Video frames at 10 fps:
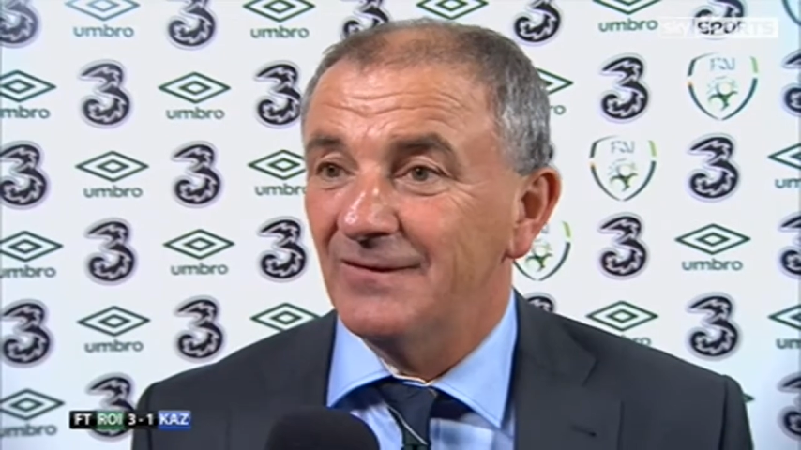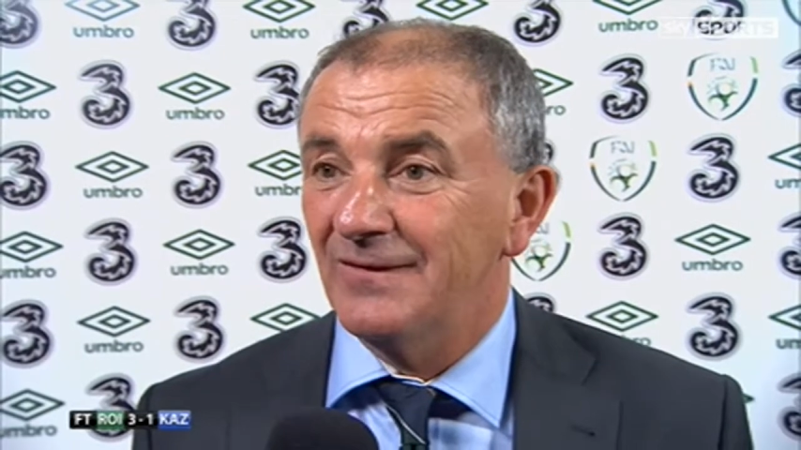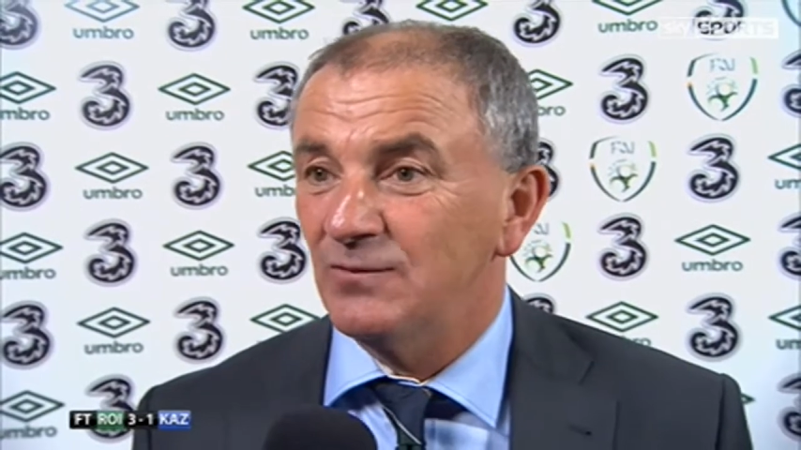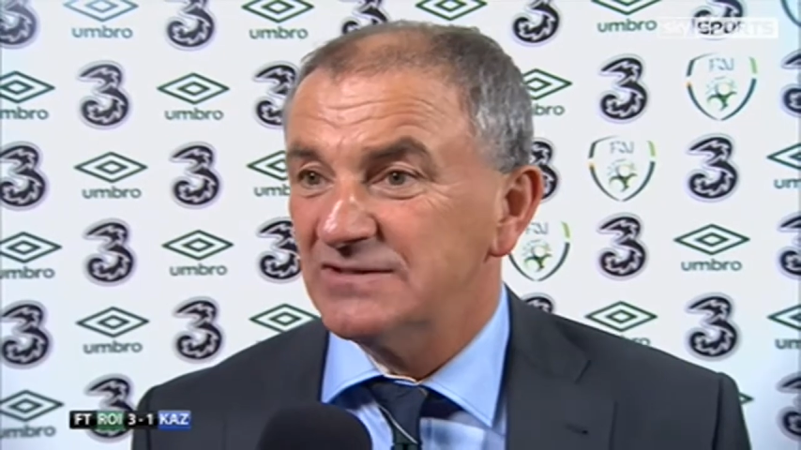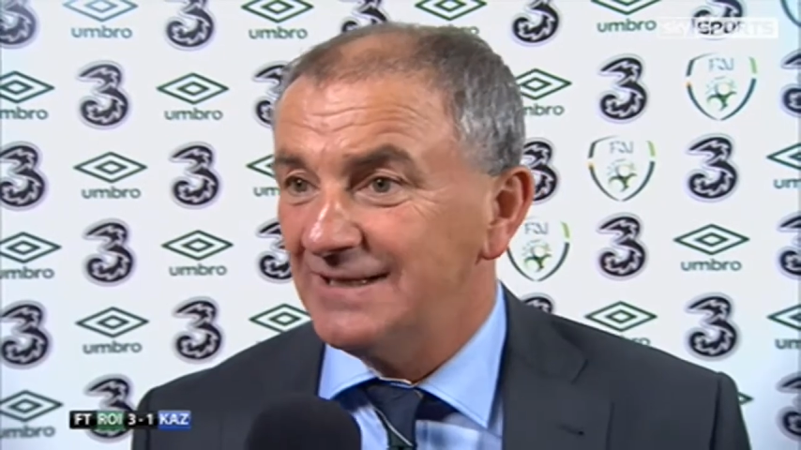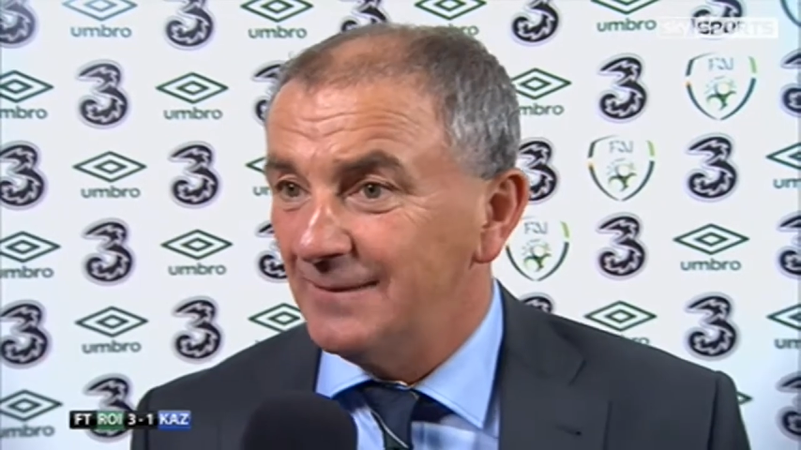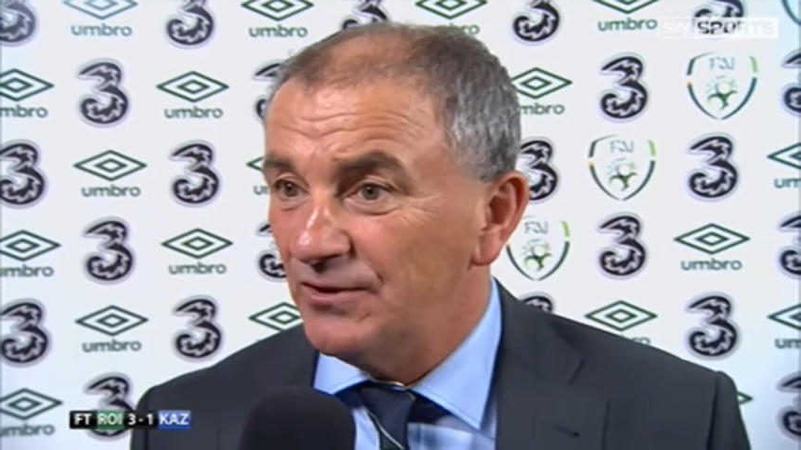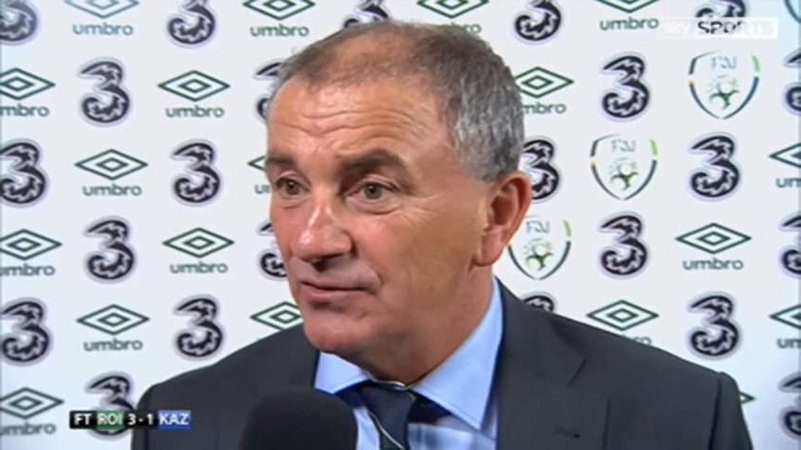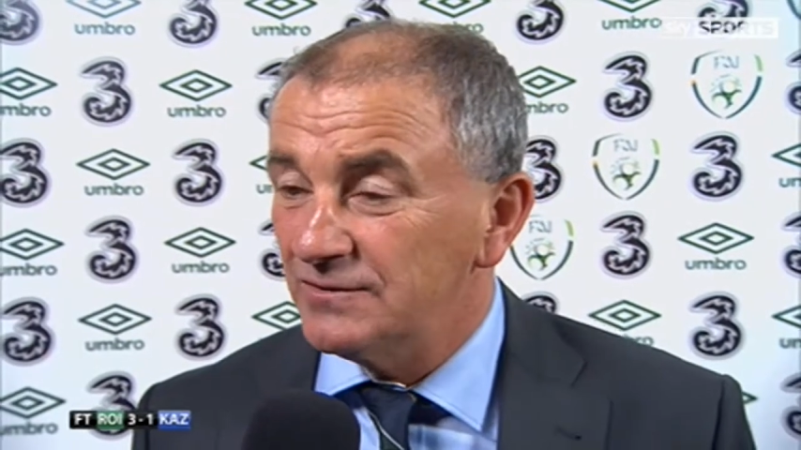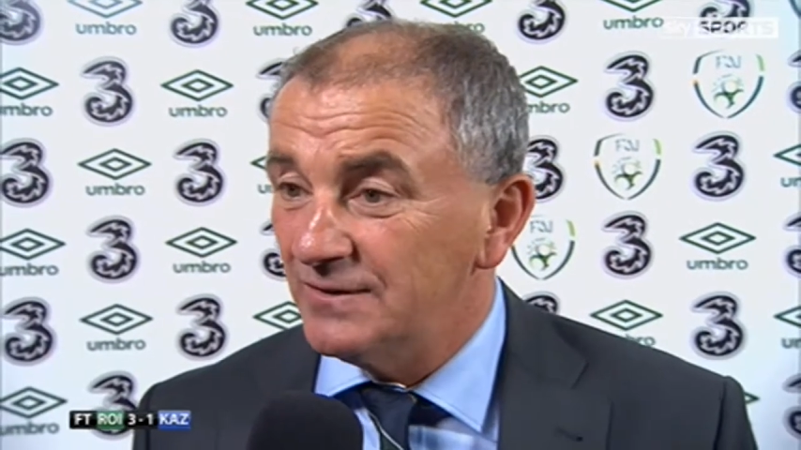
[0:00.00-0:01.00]
It was a little
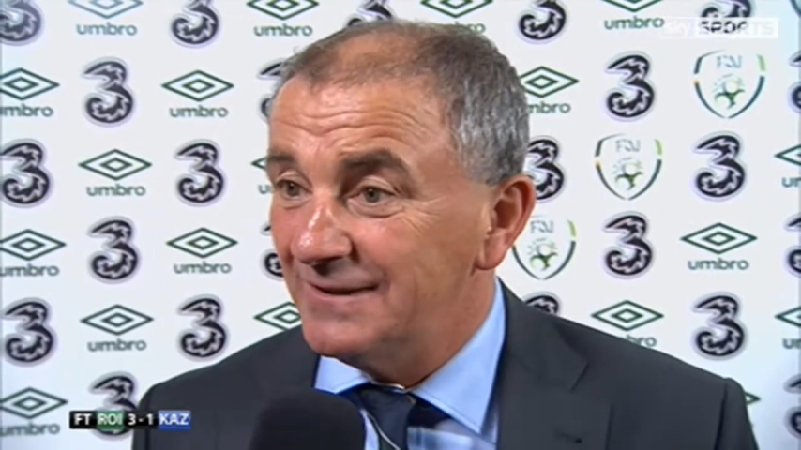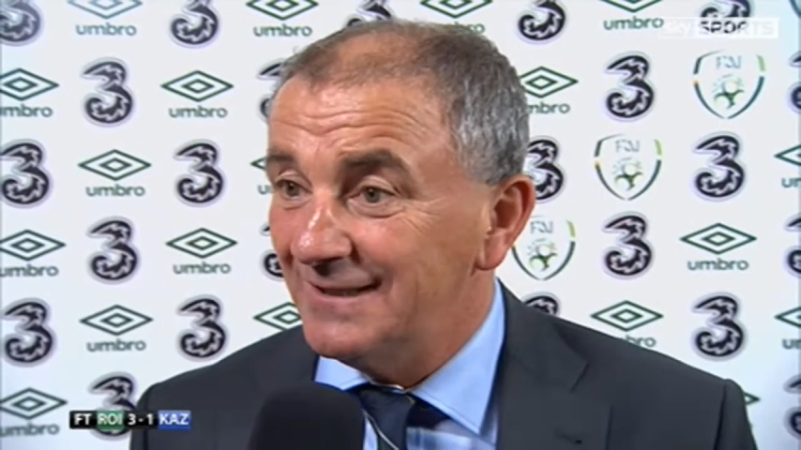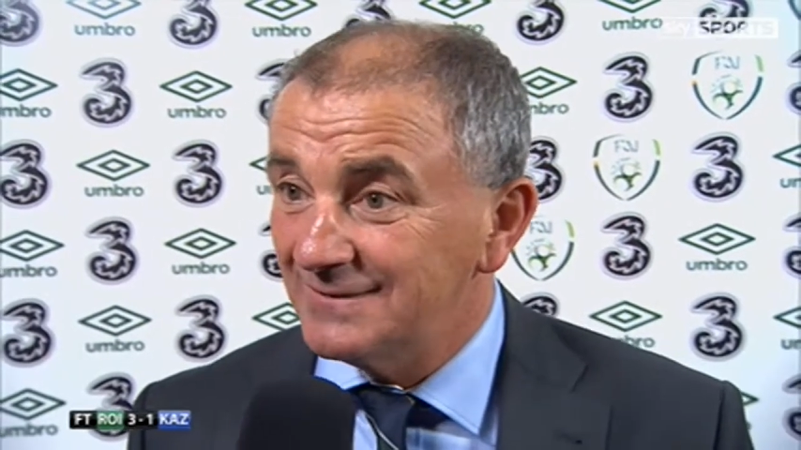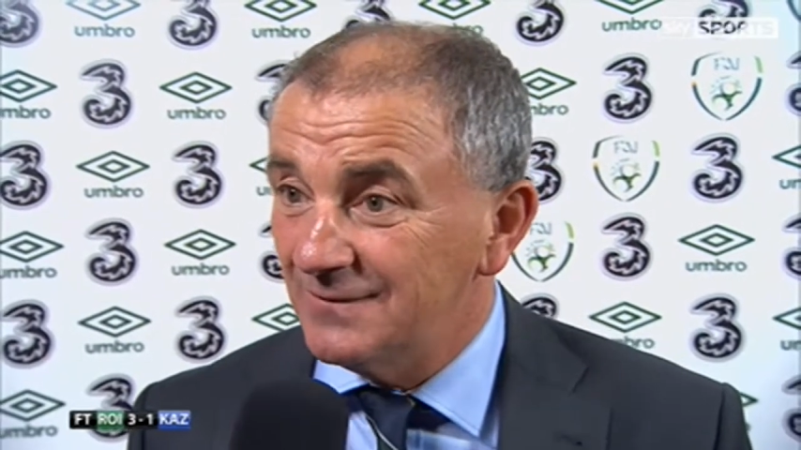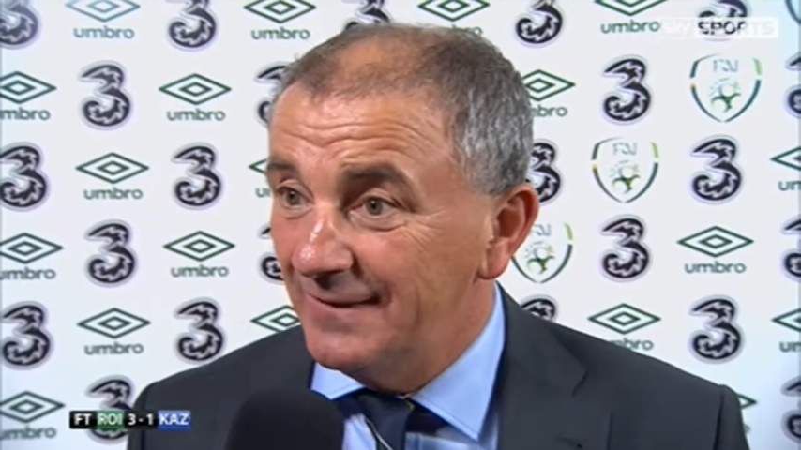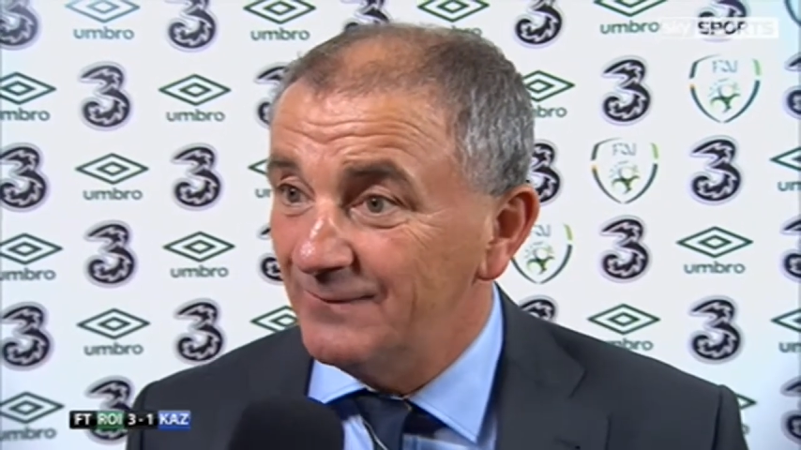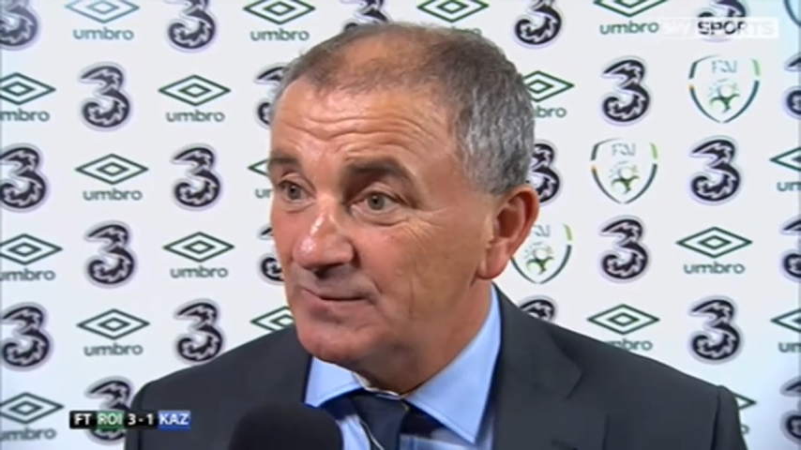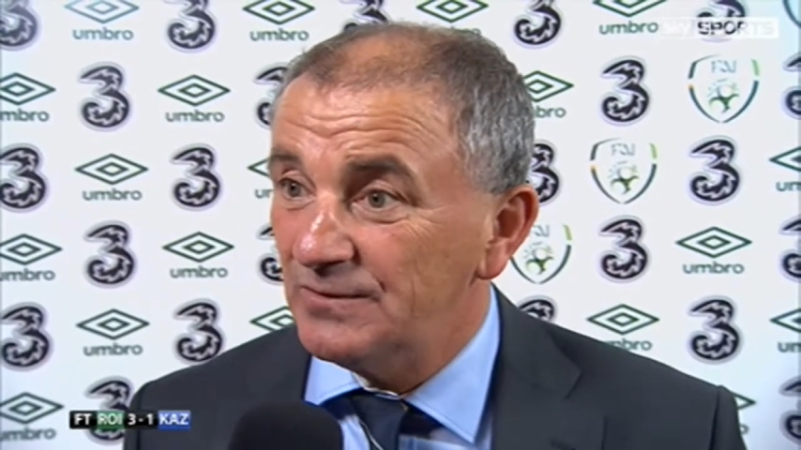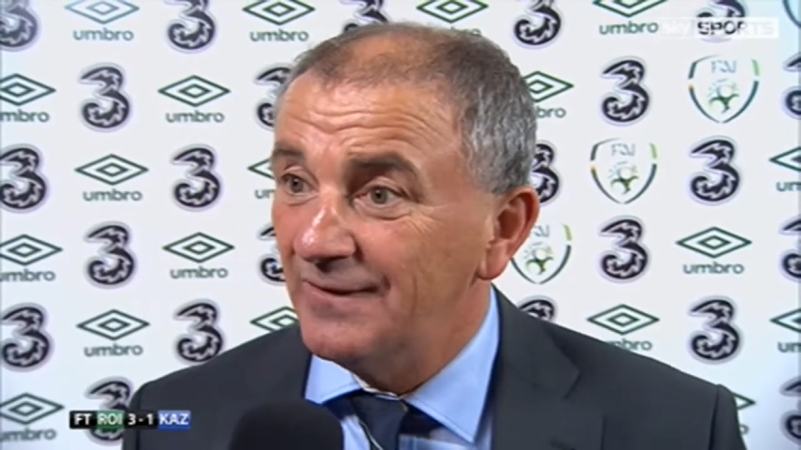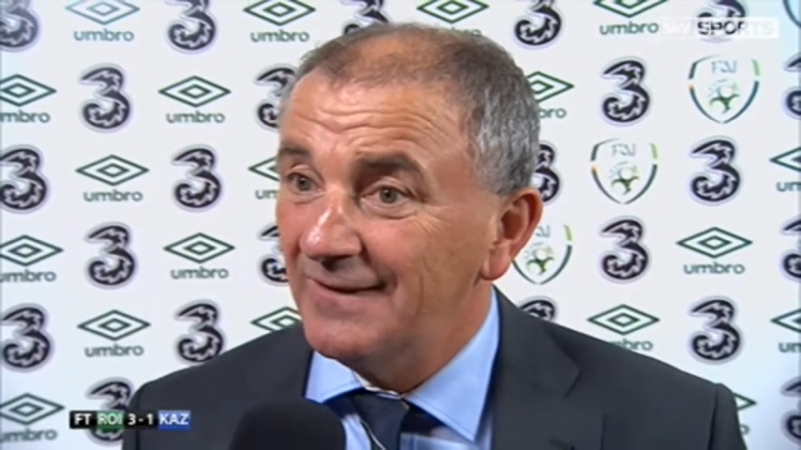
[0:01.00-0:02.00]
bit untidy at times,
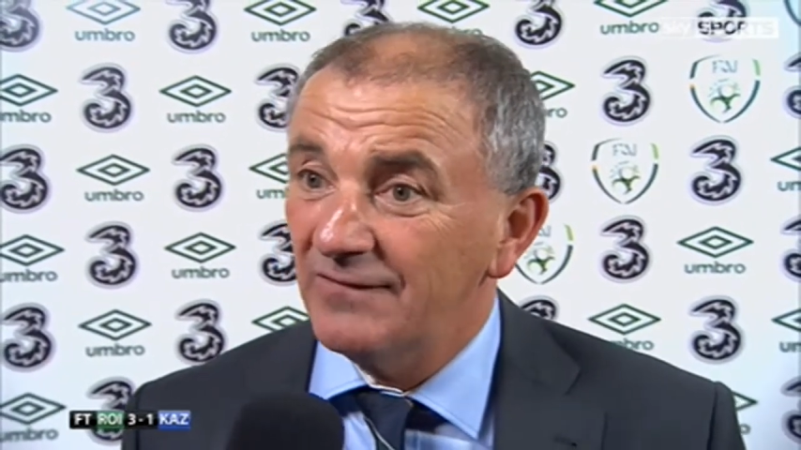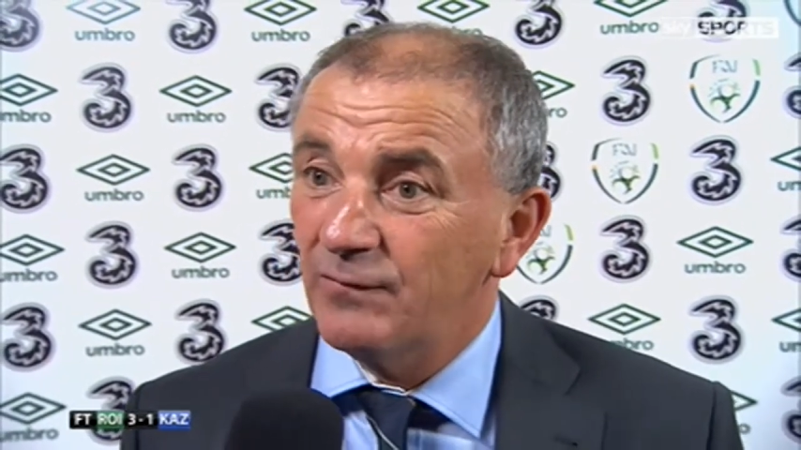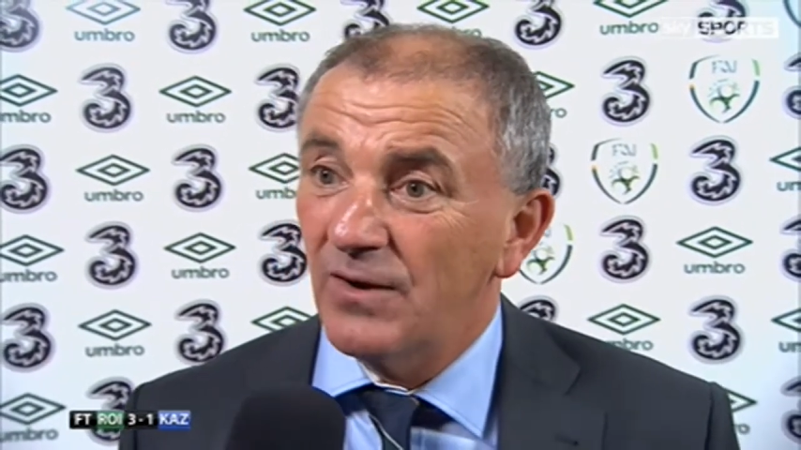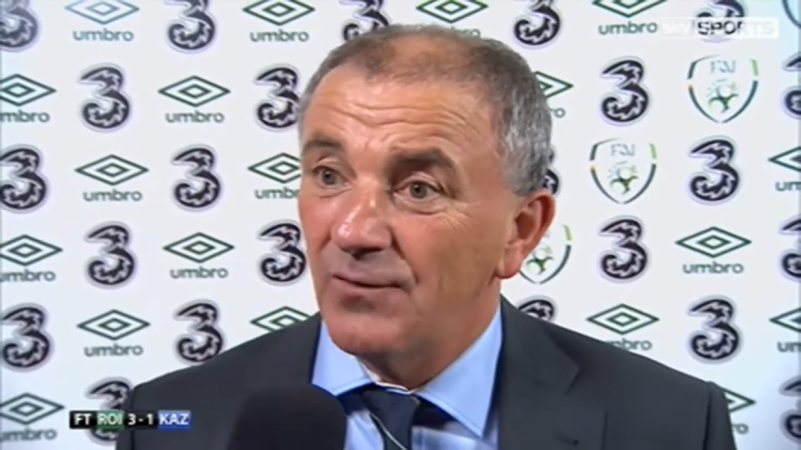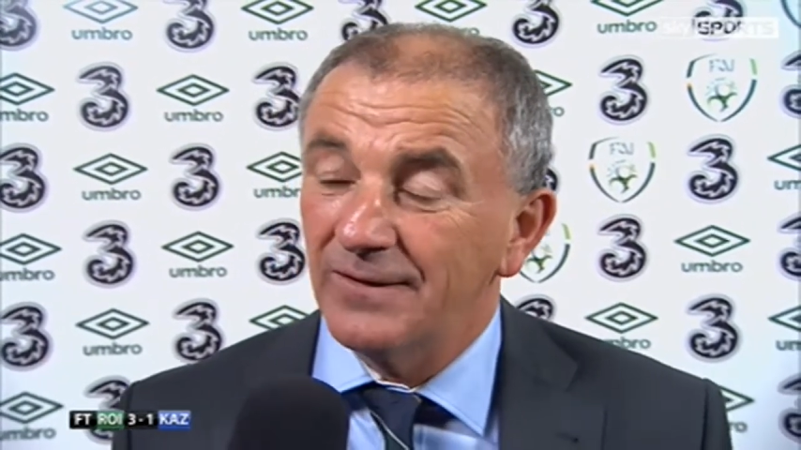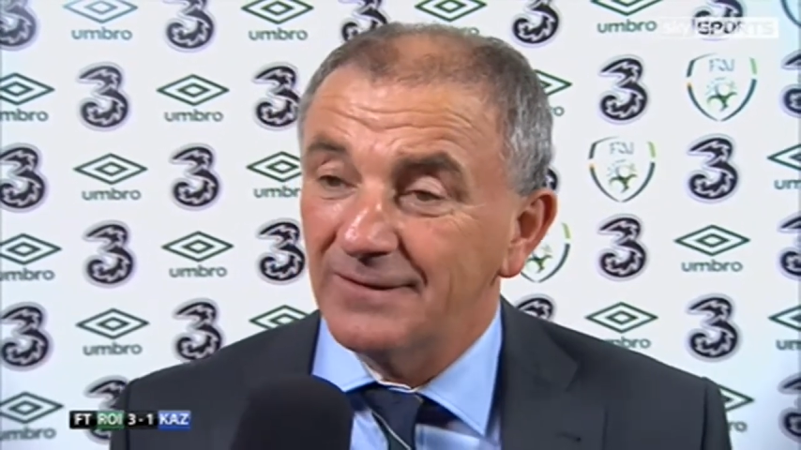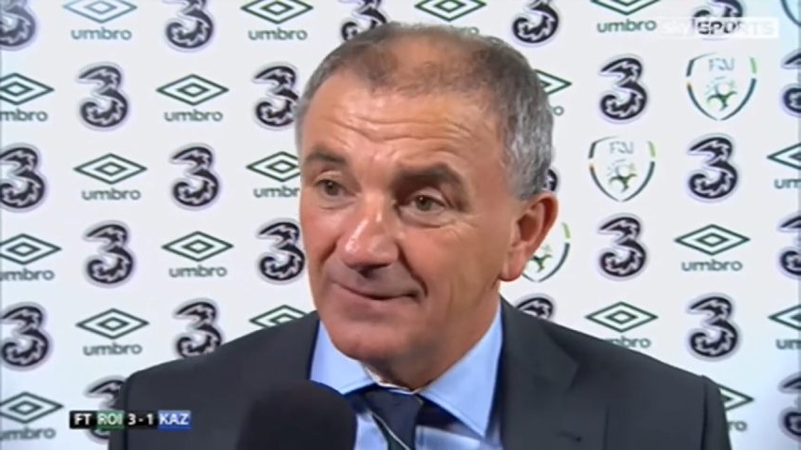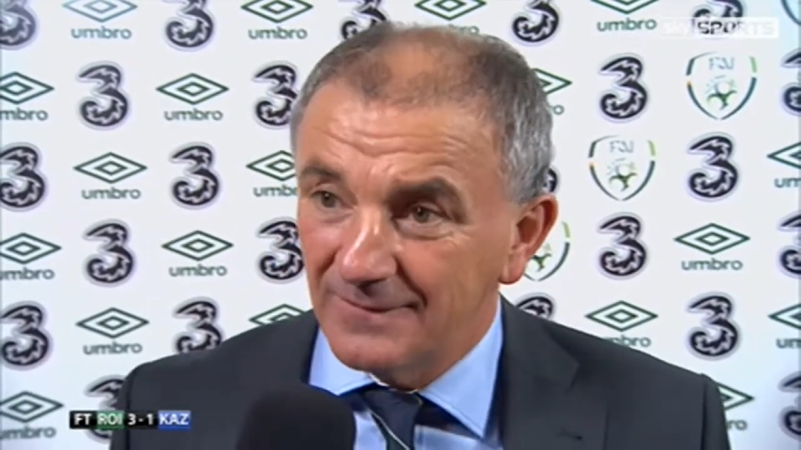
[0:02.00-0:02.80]
but if we're going to